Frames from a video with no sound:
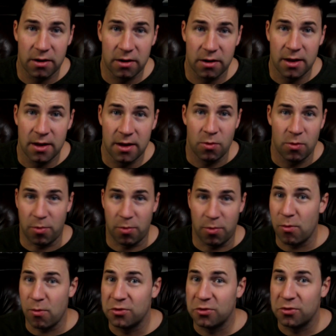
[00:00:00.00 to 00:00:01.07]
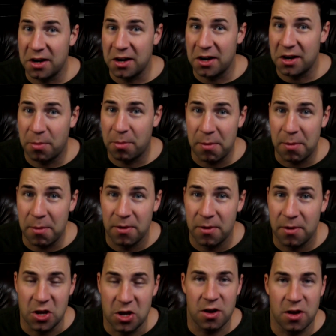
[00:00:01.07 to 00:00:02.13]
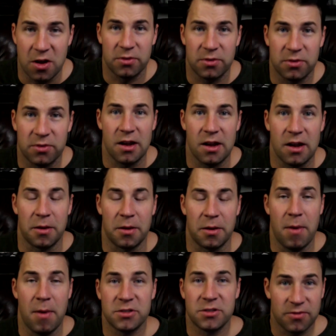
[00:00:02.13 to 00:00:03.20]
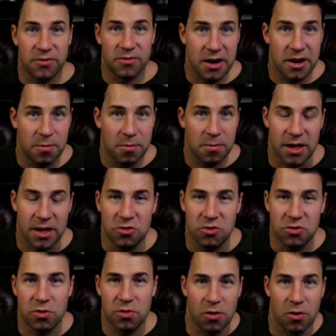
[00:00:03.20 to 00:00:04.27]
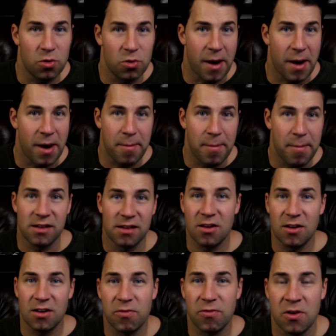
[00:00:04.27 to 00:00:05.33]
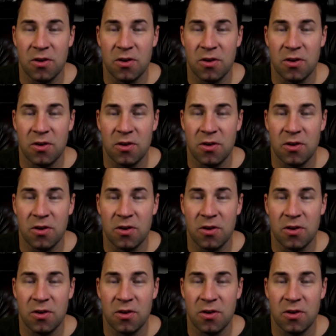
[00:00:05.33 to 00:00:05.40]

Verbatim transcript: We probably won't see it in a pipe. You know, it was an, a commemorative item that you could only buy by itself.